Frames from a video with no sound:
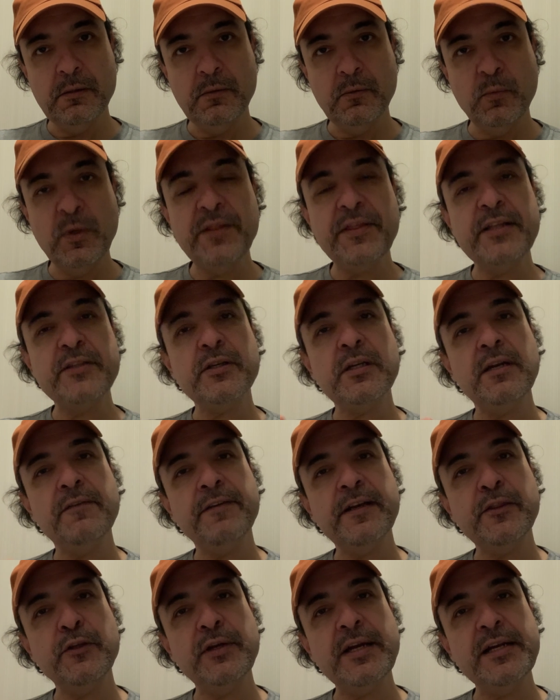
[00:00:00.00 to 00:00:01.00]
Well, that's going to
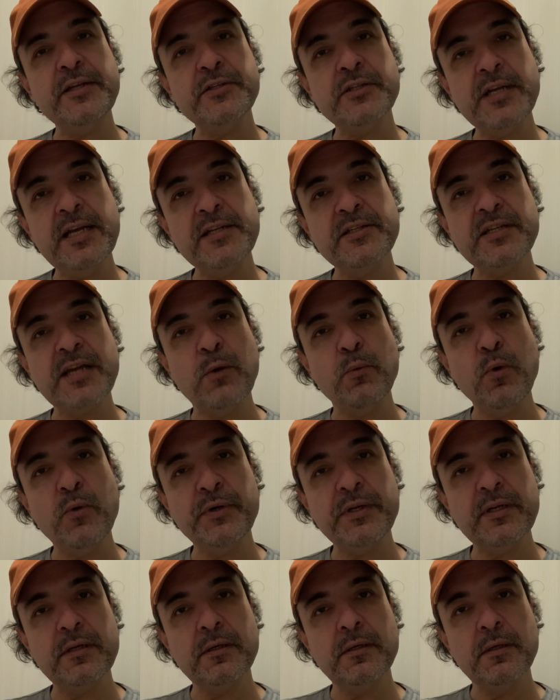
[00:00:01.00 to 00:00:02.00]
affect the United States now, won't
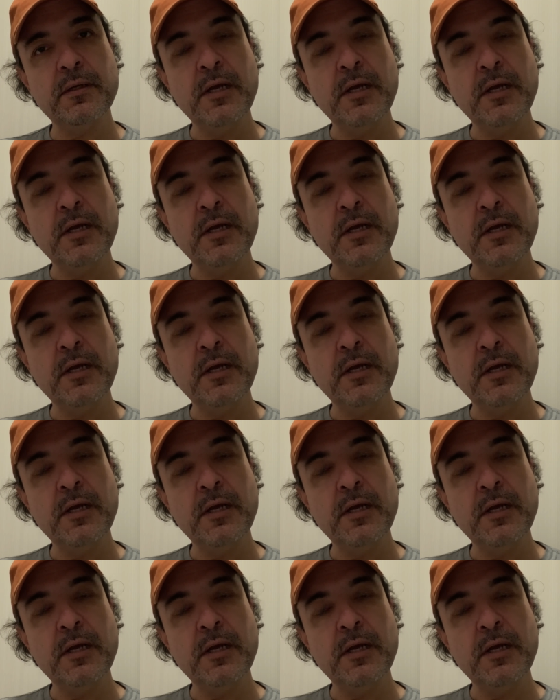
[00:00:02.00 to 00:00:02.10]
it?